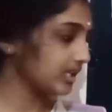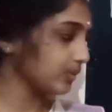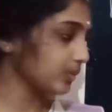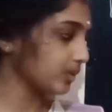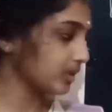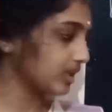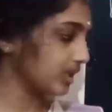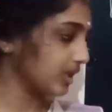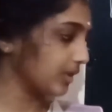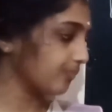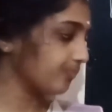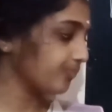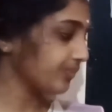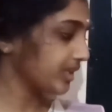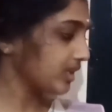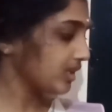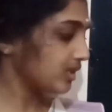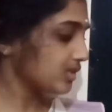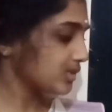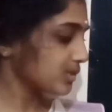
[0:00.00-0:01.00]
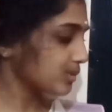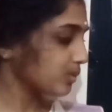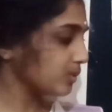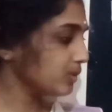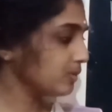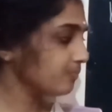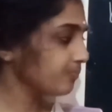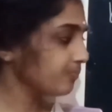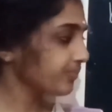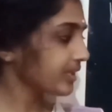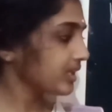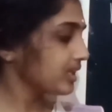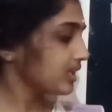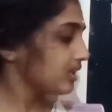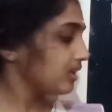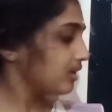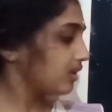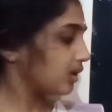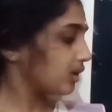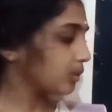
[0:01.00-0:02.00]
Okay. So,
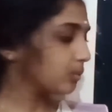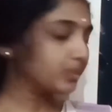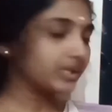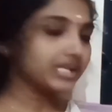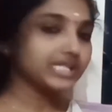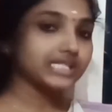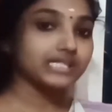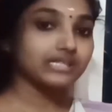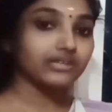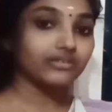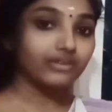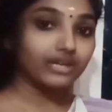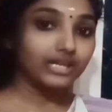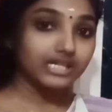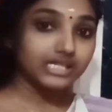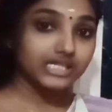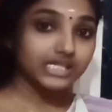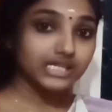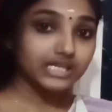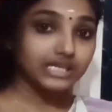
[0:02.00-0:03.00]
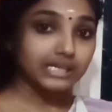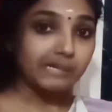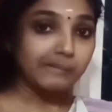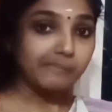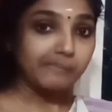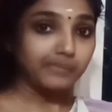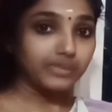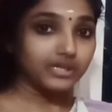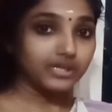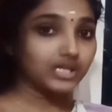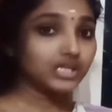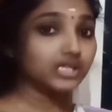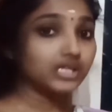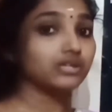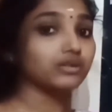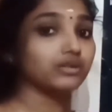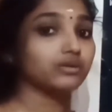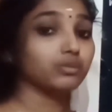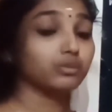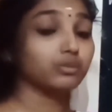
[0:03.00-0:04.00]
always the greater number
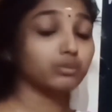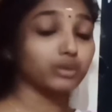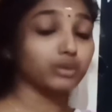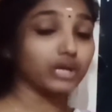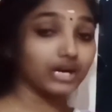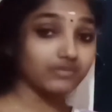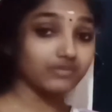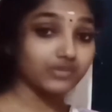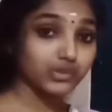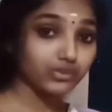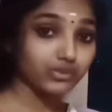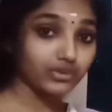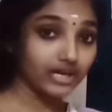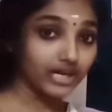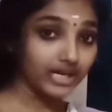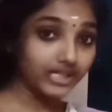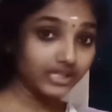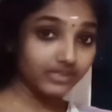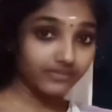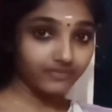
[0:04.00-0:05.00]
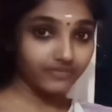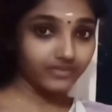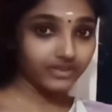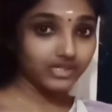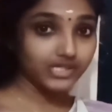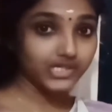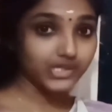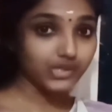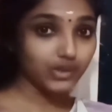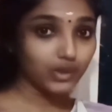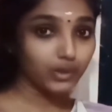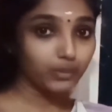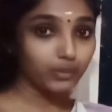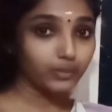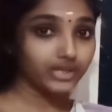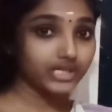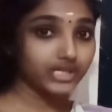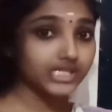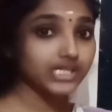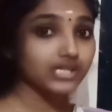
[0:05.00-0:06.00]
we have to write first.
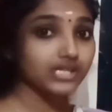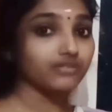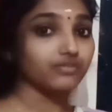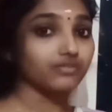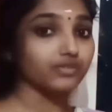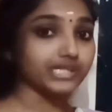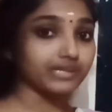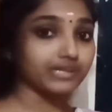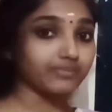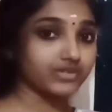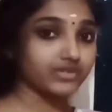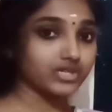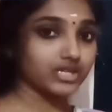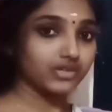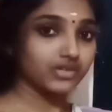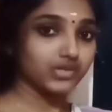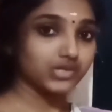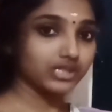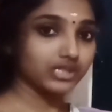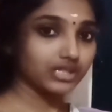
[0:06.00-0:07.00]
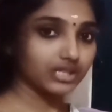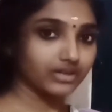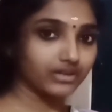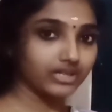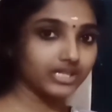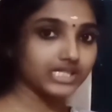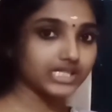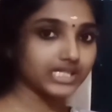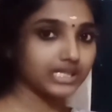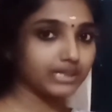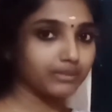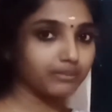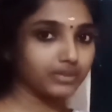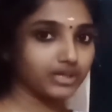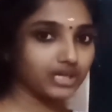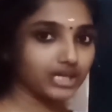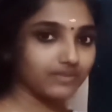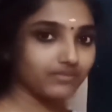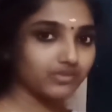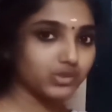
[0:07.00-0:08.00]
Always for subtraction, the greater number
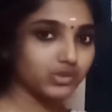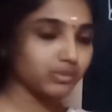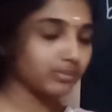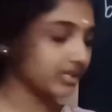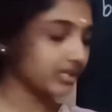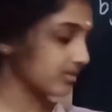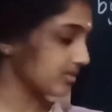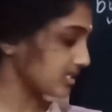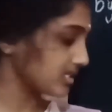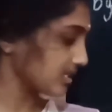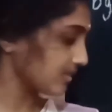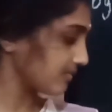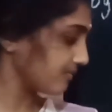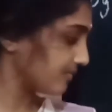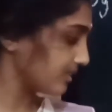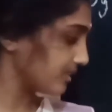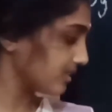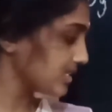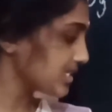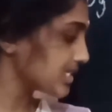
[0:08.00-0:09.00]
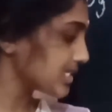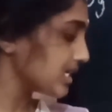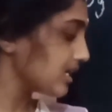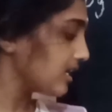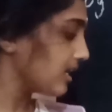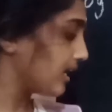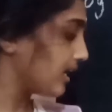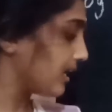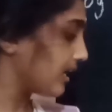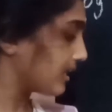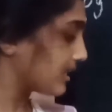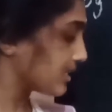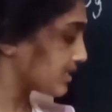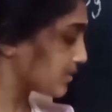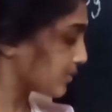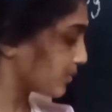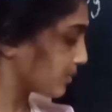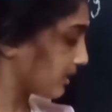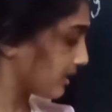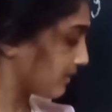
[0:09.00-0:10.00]
have to be written first. And
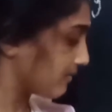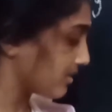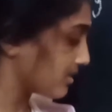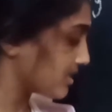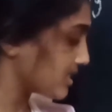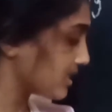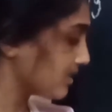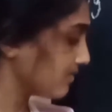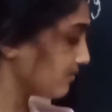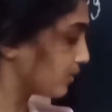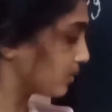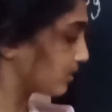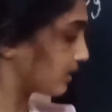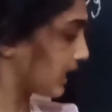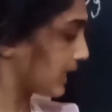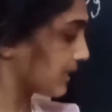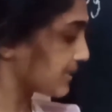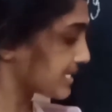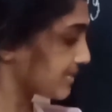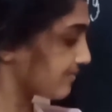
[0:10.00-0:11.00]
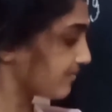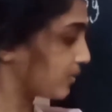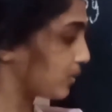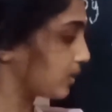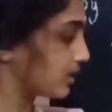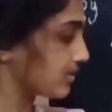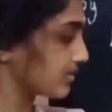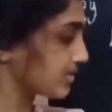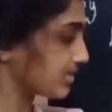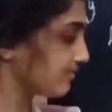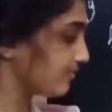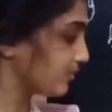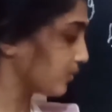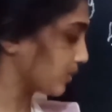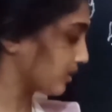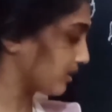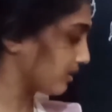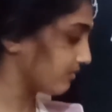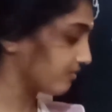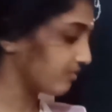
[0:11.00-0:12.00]
so, we have written
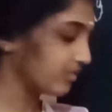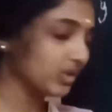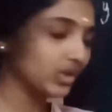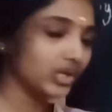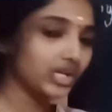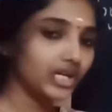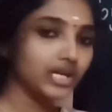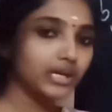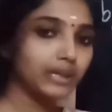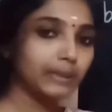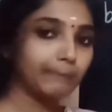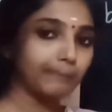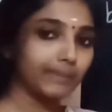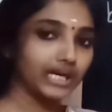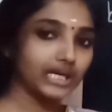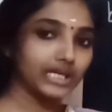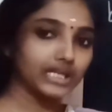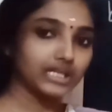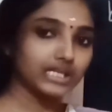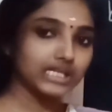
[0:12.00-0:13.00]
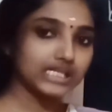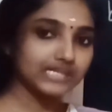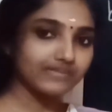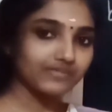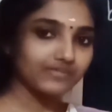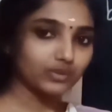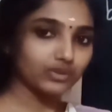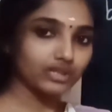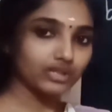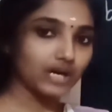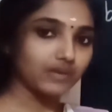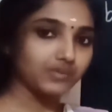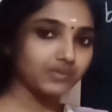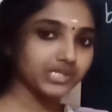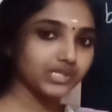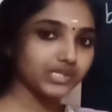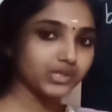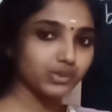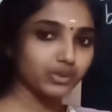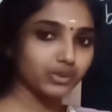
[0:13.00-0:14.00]
4444 minus
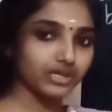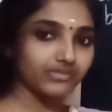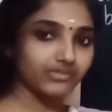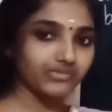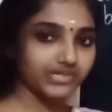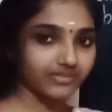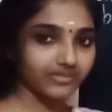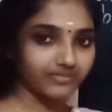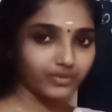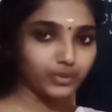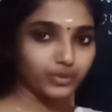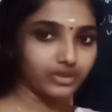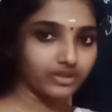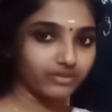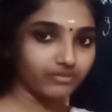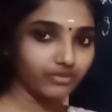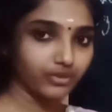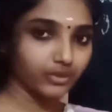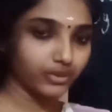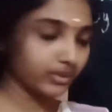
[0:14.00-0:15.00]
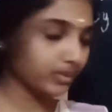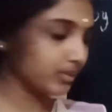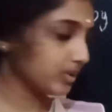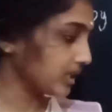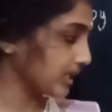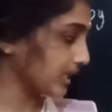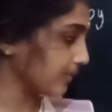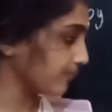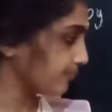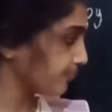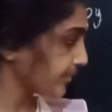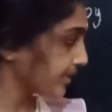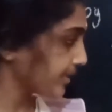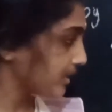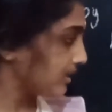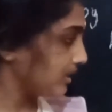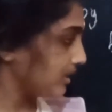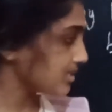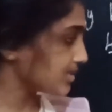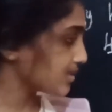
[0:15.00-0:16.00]
4244. Okay.
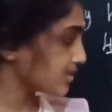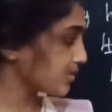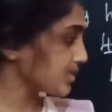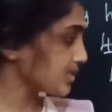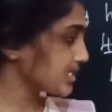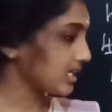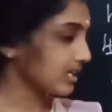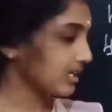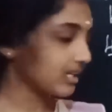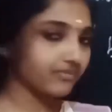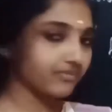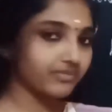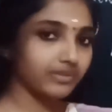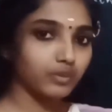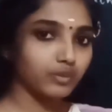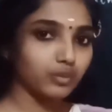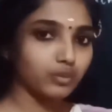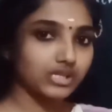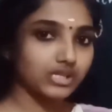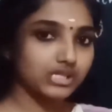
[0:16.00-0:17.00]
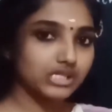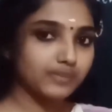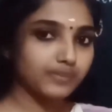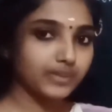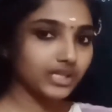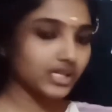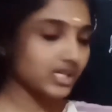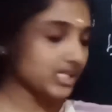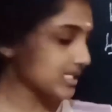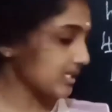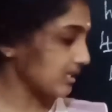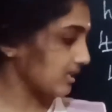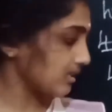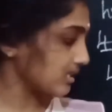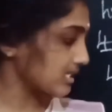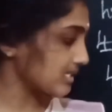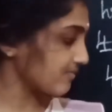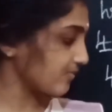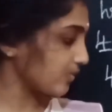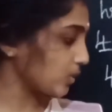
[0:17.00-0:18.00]
So, starting from the ones, please.
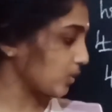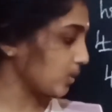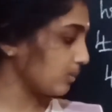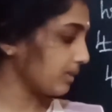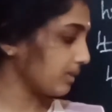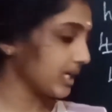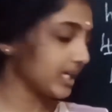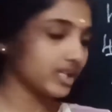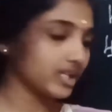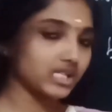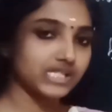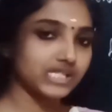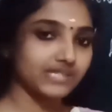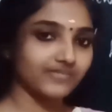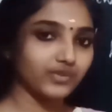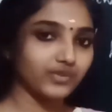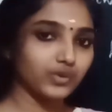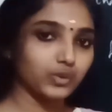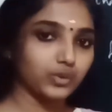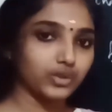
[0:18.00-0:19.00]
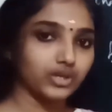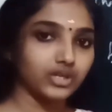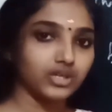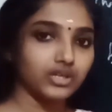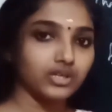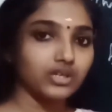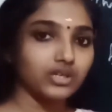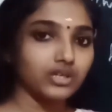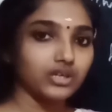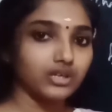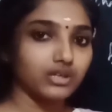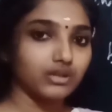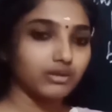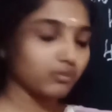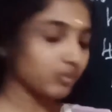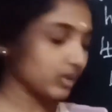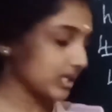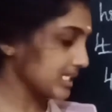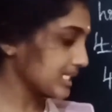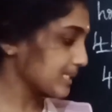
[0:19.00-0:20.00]
It's 4 minus 4. In
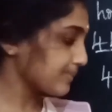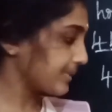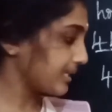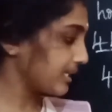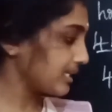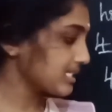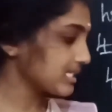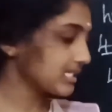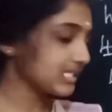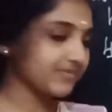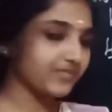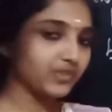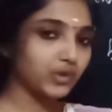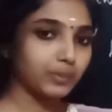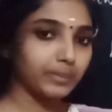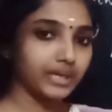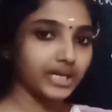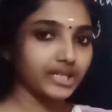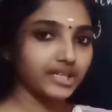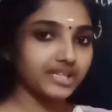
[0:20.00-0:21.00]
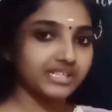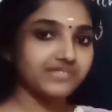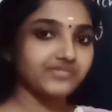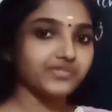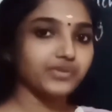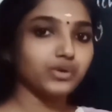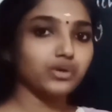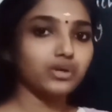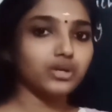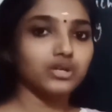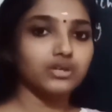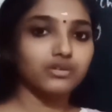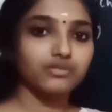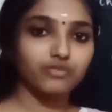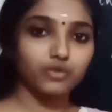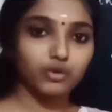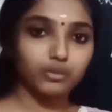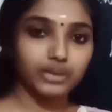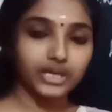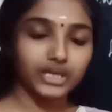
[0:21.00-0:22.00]
ones, please, it's 4 minus 4.
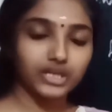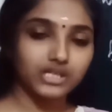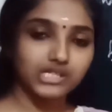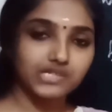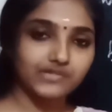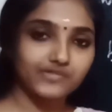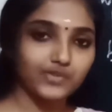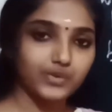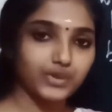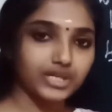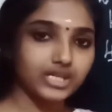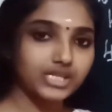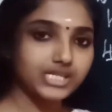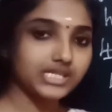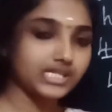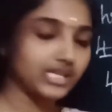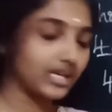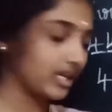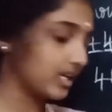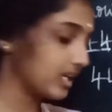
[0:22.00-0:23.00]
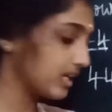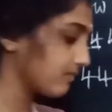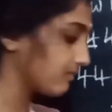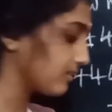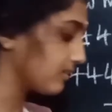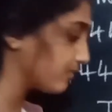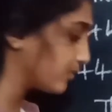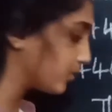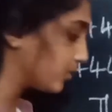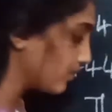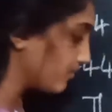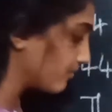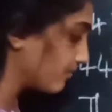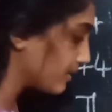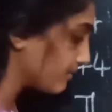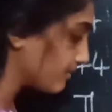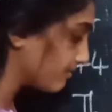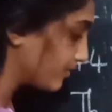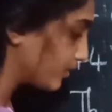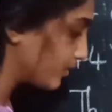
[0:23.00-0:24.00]
4 minus 4 is taking away 4
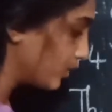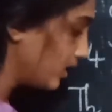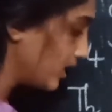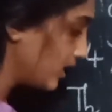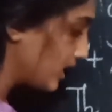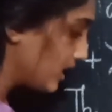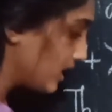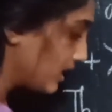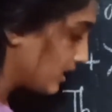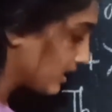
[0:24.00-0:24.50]
from 4.